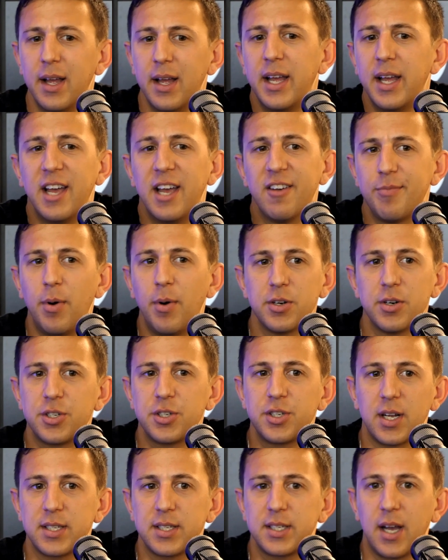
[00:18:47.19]
if Poch
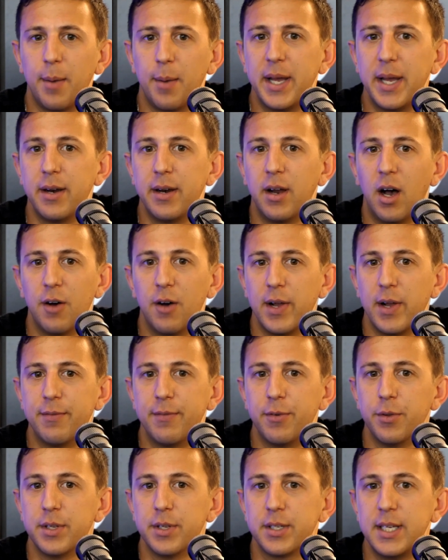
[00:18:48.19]
does come in halfway
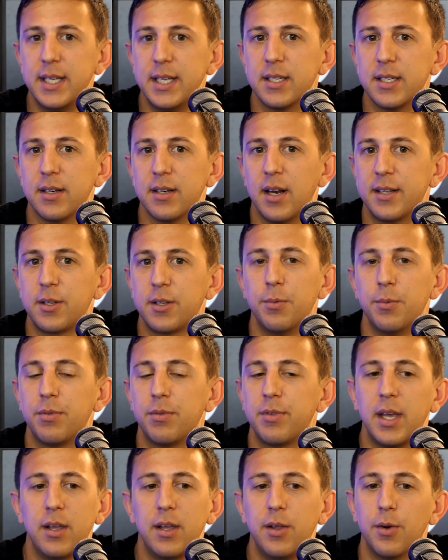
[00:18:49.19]
through the season, I don't
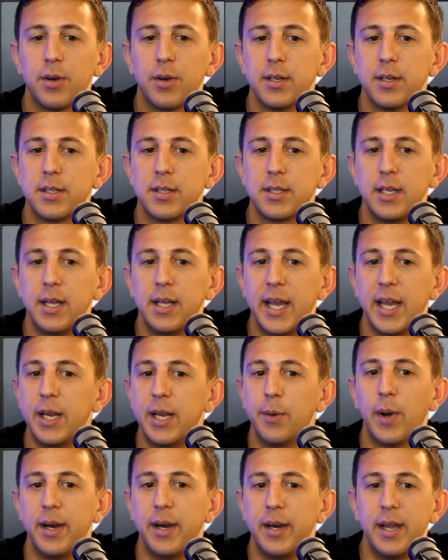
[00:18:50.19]
think you're going to see
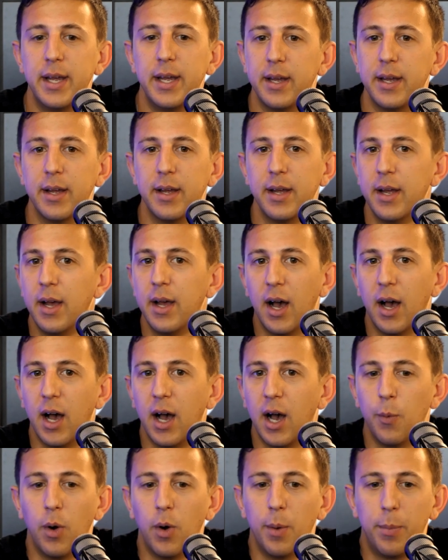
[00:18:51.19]
anywhere near
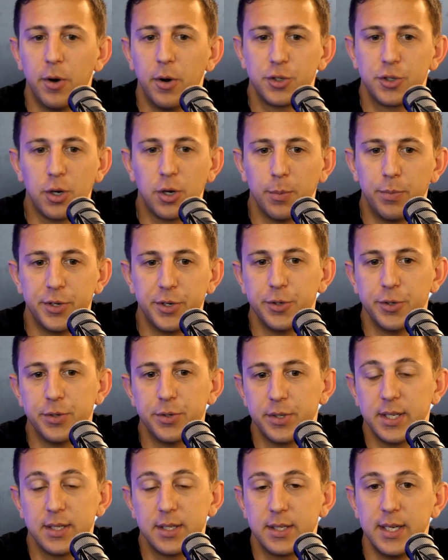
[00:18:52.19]
uh, what Poch can produce
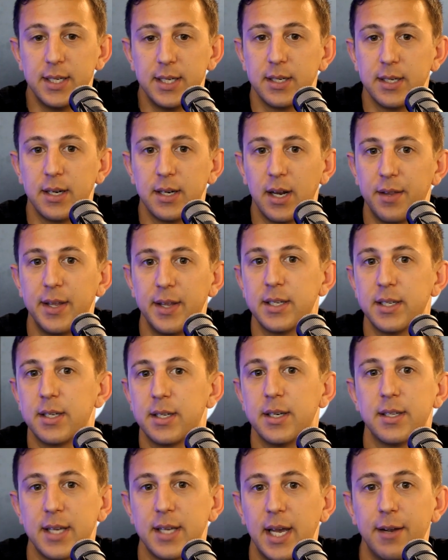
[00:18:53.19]
this season. I think it's
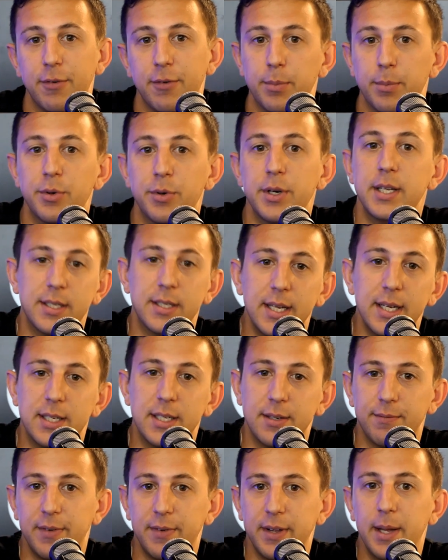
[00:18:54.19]
going to take for a
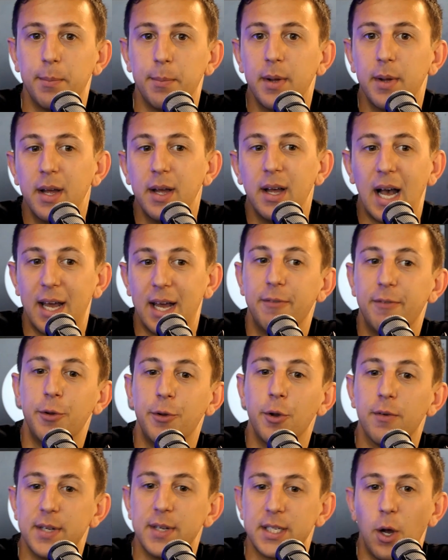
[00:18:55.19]
pre-season for him and a
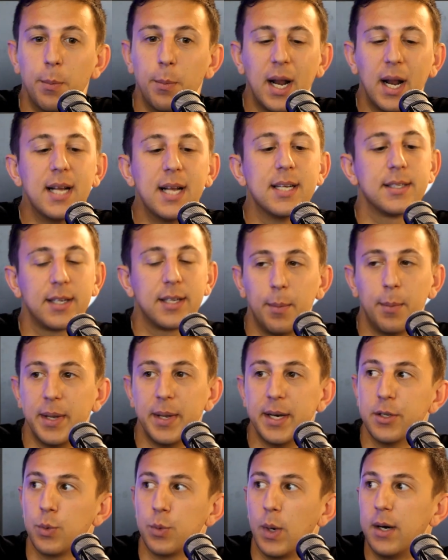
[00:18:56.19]
few of his own players to come
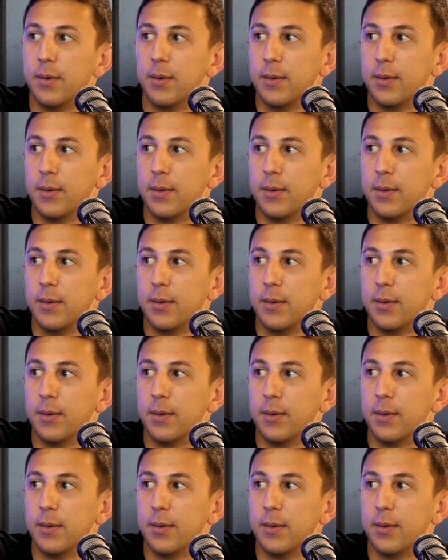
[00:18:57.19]
in as well.